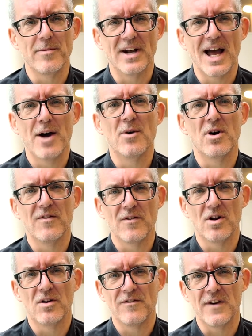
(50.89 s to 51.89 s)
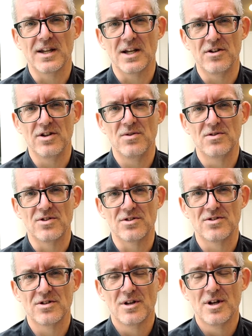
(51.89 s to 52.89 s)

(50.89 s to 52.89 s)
and how it will affect their users.